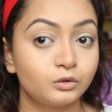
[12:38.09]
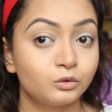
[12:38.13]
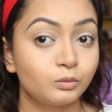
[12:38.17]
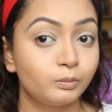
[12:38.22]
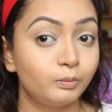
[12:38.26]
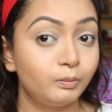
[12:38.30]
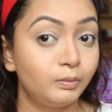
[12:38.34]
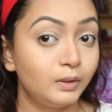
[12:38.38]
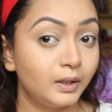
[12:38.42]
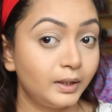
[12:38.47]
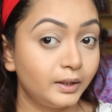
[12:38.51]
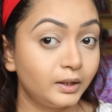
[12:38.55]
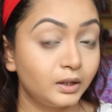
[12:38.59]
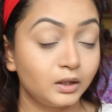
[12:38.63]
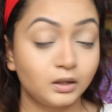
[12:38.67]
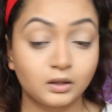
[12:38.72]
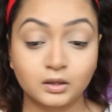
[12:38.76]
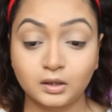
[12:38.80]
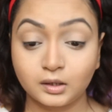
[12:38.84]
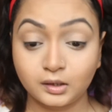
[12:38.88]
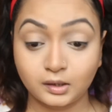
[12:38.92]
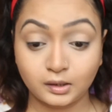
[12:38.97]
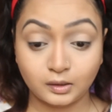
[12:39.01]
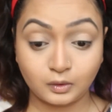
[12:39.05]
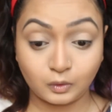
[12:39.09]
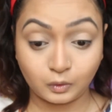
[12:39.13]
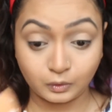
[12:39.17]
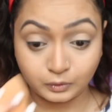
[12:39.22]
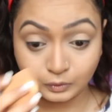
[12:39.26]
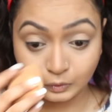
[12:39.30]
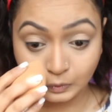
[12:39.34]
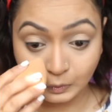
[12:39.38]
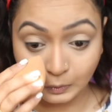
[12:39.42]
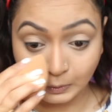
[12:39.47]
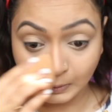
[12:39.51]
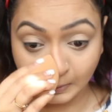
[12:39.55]
To blend in this
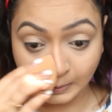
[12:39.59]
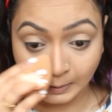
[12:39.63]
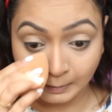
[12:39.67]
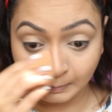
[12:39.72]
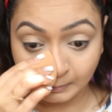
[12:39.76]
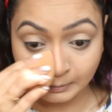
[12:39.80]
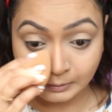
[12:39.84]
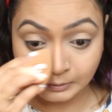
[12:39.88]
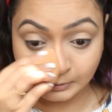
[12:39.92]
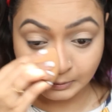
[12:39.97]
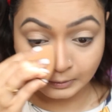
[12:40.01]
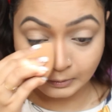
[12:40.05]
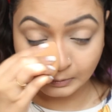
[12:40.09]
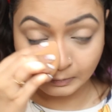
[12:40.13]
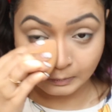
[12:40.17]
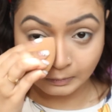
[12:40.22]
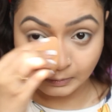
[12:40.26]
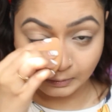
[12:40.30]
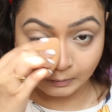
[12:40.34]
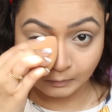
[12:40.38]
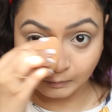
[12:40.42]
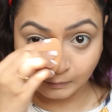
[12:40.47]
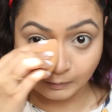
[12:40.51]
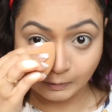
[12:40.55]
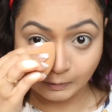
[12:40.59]
contour, I'm just going